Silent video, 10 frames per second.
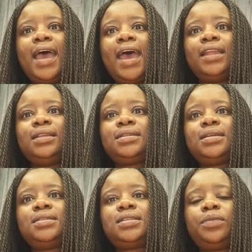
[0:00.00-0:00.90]
and
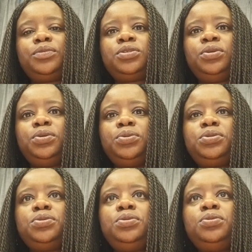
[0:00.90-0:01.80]
it's up to you
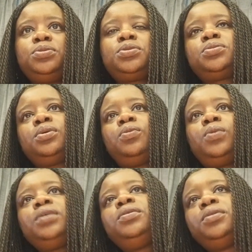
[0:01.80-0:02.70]
to use
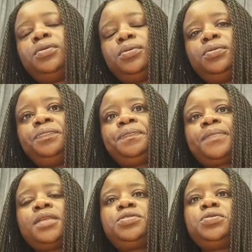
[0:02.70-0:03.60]
what you know
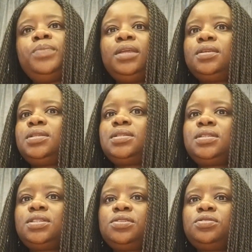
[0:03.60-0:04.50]
to make the
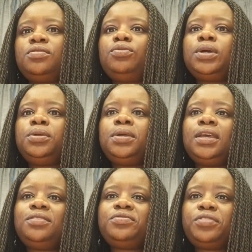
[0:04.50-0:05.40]
decisions of what you
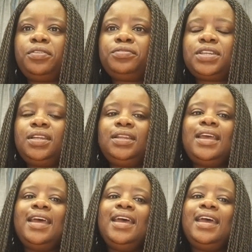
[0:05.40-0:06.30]
get involved
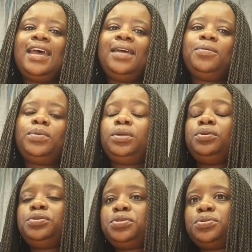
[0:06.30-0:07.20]
in and what
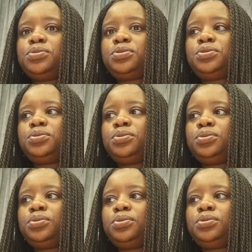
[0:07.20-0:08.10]
you choose
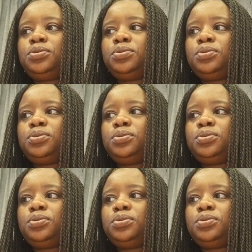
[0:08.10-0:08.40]
to